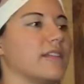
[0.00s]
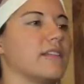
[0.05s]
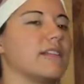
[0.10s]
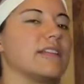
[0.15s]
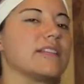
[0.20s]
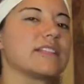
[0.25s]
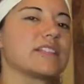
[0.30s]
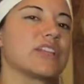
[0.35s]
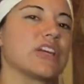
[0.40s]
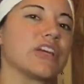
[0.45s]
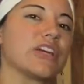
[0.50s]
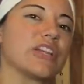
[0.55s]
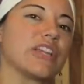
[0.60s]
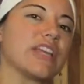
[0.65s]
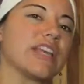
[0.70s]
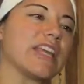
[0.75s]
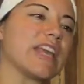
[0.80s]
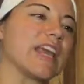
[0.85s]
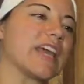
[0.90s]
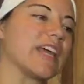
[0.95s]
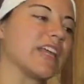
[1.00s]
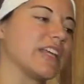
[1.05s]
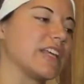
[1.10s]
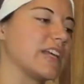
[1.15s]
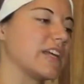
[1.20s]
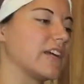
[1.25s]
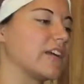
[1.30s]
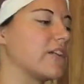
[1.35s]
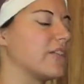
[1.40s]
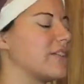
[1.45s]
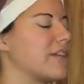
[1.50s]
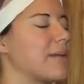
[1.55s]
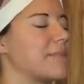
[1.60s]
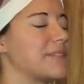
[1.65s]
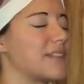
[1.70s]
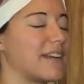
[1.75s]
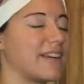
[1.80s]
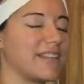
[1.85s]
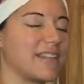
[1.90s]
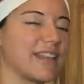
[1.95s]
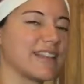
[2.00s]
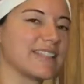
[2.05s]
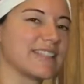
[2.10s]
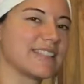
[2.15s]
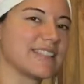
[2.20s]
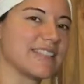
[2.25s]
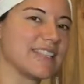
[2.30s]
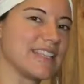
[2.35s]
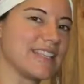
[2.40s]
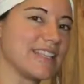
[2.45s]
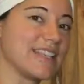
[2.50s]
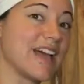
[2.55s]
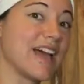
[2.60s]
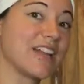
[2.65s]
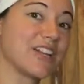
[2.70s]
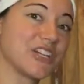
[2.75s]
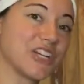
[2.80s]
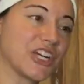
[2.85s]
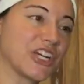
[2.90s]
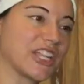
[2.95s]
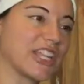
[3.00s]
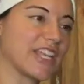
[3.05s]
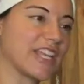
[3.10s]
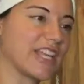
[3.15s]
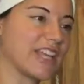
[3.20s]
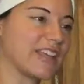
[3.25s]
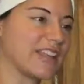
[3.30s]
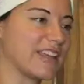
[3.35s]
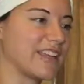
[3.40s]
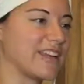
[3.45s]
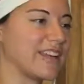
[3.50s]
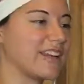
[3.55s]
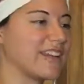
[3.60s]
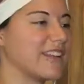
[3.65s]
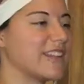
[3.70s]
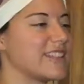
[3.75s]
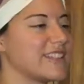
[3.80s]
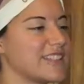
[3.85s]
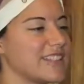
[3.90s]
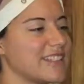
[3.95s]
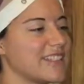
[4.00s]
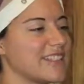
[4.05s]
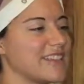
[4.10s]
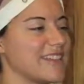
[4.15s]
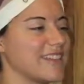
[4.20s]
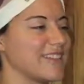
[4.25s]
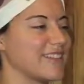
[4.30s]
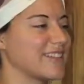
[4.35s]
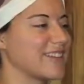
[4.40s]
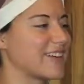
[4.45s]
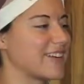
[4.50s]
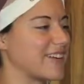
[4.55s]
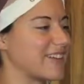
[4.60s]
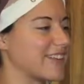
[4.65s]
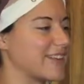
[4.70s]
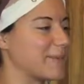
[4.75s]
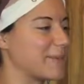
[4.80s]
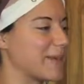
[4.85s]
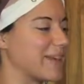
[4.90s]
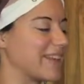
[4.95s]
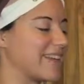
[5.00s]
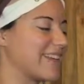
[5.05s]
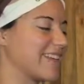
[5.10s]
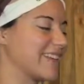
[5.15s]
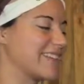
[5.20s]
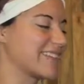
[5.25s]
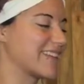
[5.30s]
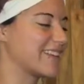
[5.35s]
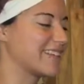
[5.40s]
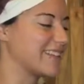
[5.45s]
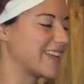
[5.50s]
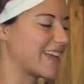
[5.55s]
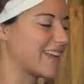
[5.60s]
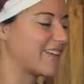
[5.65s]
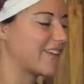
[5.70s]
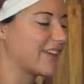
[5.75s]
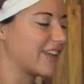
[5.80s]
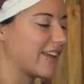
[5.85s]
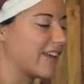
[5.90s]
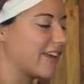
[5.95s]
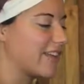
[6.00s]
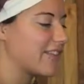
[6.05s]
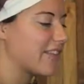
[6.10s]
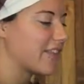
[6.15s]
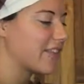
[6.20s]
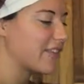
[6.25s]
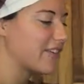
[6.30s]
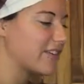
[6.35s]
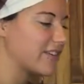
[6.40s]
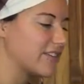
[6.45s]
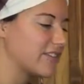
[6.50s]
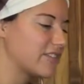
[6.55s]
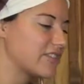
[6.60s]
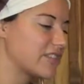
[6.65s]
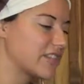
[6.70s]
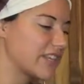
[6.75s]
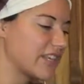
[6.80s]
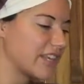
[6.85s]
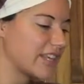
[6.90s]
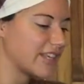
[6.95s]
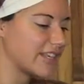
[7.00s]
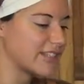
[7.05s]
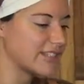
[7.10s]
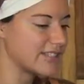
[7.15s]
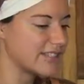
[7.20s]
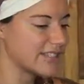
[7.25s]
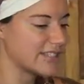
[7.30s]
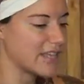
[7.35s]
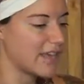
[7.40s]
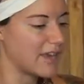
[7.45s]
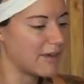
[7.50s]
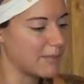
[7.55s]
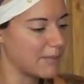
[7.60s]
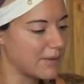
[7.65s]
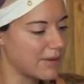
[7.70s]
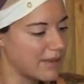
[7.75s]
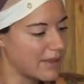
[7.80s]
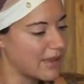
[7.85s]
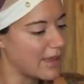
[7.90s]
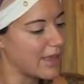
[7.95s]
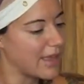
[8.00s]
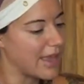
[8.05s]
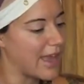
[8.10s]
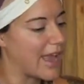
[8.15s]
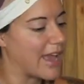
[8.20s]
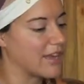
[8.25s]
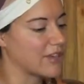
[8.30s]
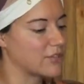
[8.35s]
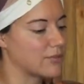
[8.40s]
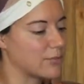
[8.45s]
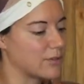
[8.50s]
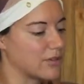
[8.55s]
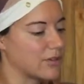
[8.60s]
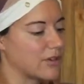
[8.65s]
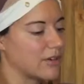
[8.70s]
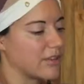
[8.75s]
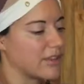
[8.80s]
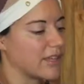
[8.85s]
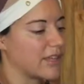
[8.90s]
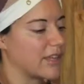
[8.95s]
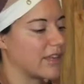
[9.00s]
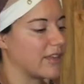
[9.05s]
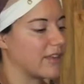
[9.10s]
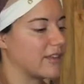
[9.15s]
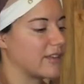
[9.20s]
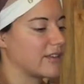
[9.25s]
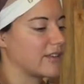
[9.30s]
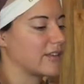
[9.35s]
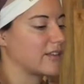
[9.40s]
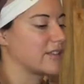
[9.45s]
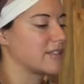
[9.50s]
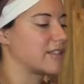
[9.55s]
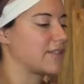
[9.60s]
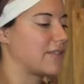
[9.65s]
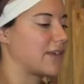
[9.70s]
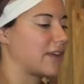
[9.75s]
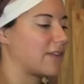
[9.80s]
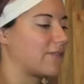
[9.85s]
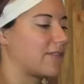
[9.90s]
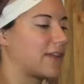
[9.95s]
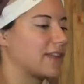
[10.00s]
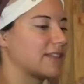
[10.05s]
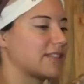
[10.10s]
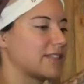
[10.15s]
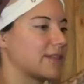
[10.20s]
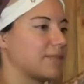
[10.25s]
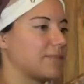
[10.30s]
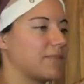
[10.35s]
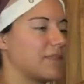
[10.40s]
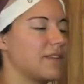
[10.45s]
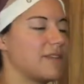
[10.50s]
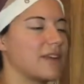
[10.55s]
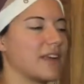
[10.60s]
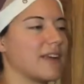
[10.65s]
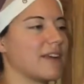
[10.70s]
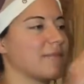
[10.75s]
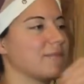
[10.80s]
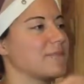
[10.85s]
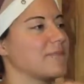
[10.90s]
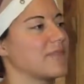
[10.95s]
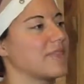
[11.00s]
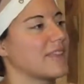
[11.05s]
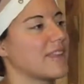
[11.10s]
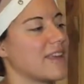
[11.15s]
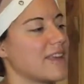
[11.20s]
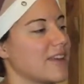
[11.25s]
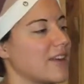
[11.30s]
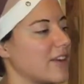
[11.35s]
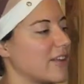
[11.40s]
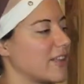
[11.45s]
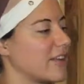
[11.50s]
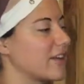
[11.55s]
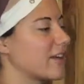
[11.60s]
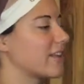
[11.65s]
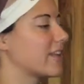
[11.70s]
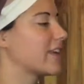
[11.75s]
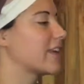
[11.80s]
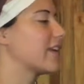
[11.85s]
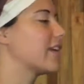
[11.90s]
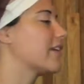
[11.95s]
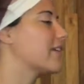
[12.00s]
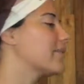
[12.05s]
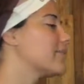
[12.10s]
this curly kale here, or I'm sorry, that's the non-curly kale here. It's still a little curly, but it's spelled dino kale. And then there usually is some actual curly kale. Let's see if I can find some. Here we are, curly kale.